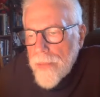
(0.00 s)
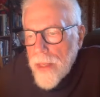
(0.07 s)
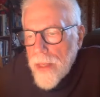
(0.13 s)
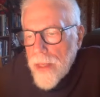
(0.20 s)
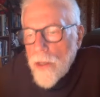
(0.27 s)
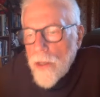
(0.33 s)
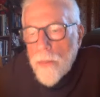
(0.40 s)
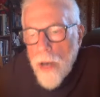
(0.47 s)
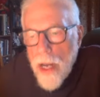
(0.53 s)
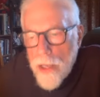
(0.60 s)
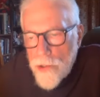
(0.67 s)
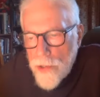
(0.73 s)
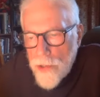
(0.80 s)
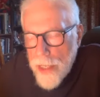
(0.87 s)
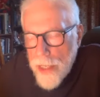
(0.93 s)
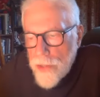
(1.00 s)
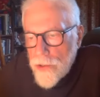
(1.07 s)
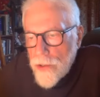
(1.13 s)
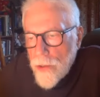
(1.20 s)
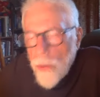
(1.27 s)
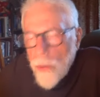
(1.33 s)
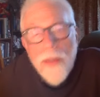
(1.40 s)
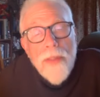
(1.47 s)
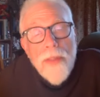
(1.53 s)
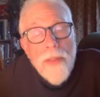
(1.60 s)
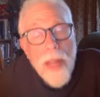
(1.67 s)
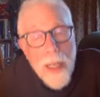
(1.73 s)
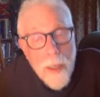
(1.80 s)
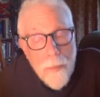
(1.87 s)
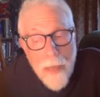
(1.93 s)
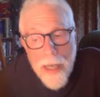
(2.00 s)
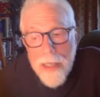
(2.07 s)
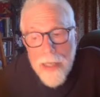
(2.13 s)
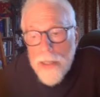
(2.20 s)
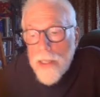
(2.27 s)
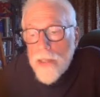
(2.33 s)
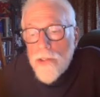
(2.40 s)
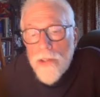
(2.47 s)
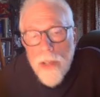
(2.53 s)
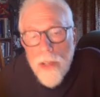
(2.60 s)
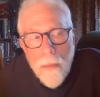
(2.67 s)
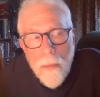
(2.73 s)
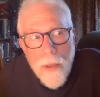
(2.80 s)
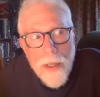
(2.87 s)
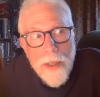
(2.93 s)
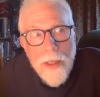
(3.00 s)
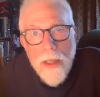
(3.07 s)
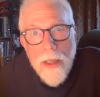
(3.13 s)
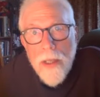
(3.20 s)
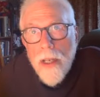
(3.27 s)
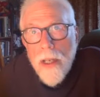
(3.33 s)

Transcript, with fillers: the process, or a Thelemite is someone